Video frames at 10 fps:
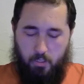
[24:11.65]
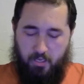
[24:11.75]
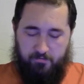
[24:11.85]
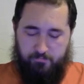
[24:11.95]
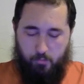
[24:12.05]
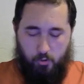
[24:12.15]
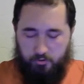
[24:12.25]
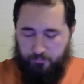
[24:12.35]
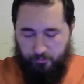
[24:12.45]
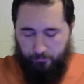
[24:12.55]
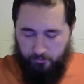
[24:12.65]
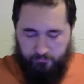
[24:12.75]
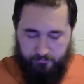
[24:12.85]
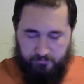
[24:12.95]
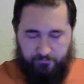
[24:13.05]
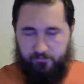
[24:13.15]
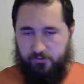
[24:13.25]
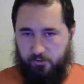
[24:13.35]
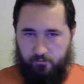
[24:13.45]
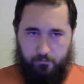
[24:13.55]
has multiple multiple different
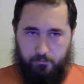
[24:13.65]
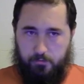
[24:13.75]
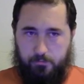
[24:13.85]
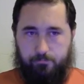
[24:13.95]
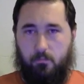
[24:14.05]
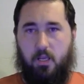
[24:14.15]
servers,